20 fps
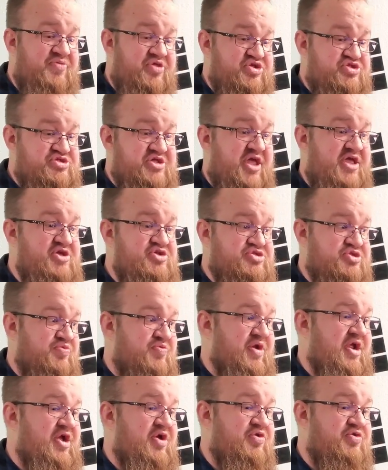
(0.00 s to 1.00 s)
this case
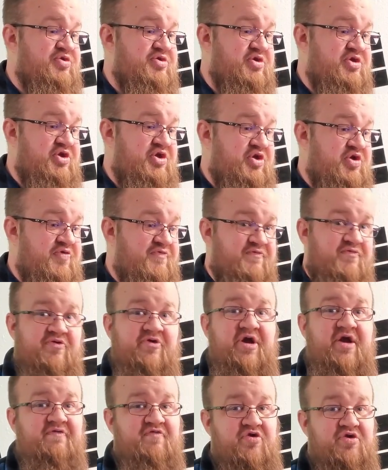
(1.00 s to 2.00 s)
around
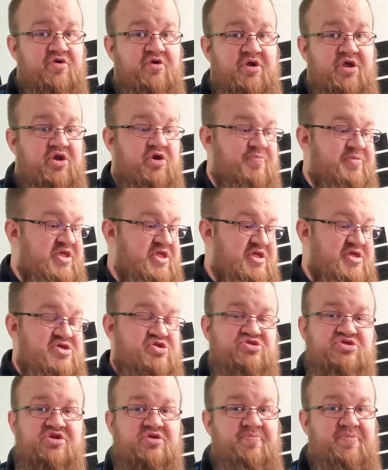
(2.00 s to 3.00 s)
forever. It'll be
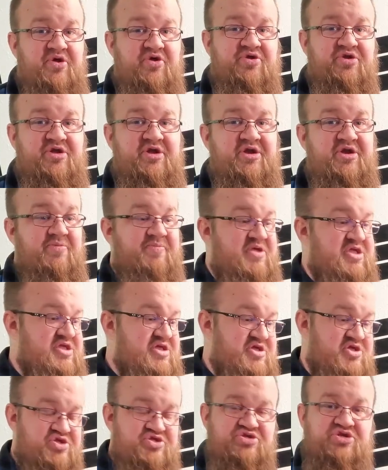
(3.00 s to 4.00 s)
easy to build in, it'll be
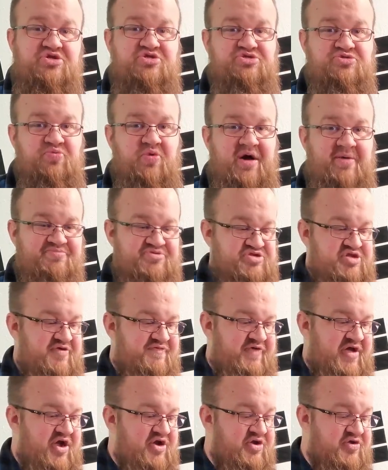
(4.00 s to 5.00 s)
easy to swap
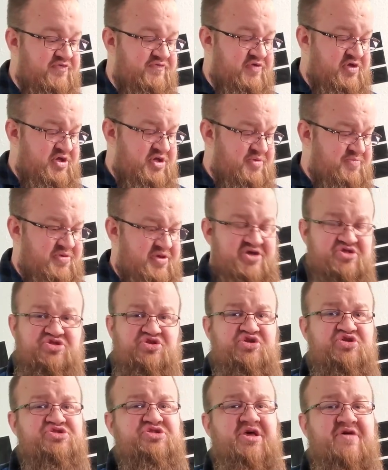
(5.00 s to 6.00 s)
stuff out of because you
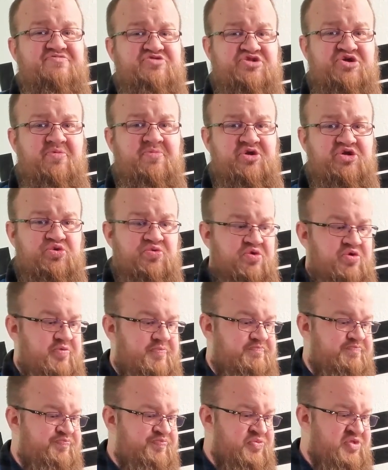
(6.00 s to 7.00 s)
just have so much
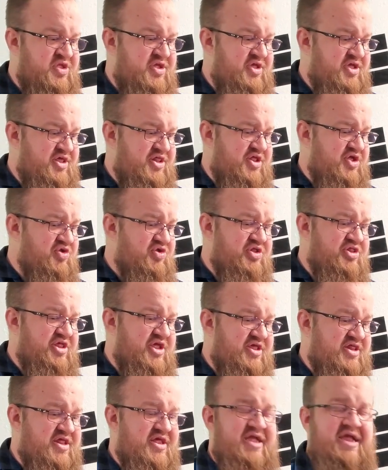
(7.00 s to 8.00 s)
room. The only
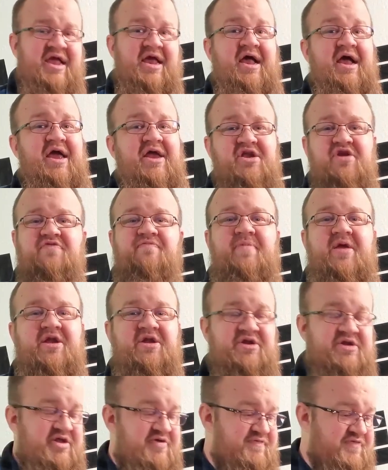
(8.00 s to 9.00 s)
thing that kind of made
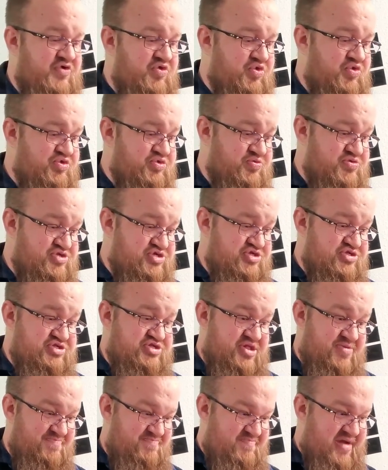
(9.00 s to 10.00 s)
it difficult was just
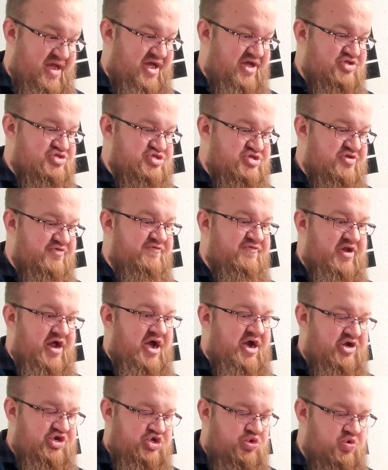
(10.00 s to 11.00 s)
the massive
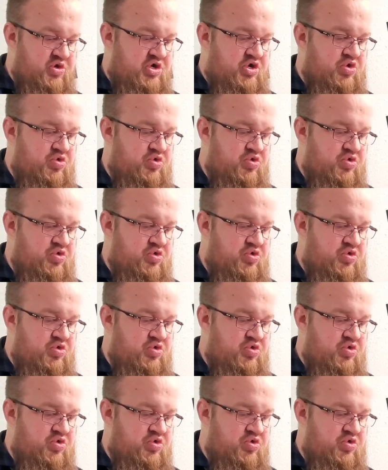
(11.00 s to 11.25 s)
Noctua